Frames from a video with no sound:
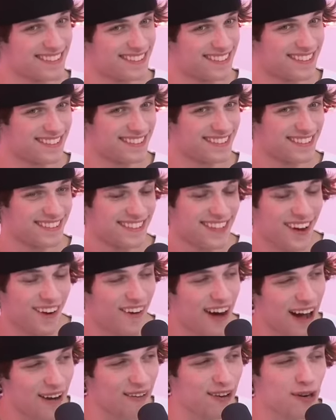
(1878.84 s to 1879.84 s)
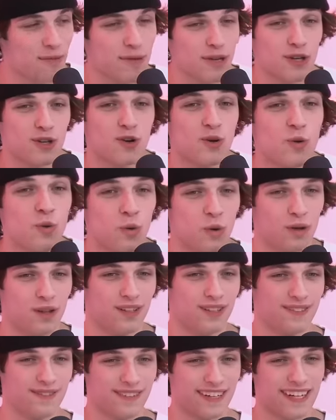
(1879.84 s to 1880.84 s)
you should get a No, I want to be
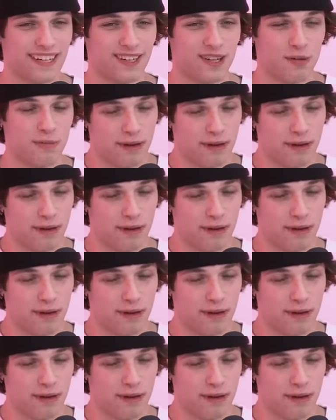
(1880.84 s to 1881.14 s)
cool. Yeah. When I go to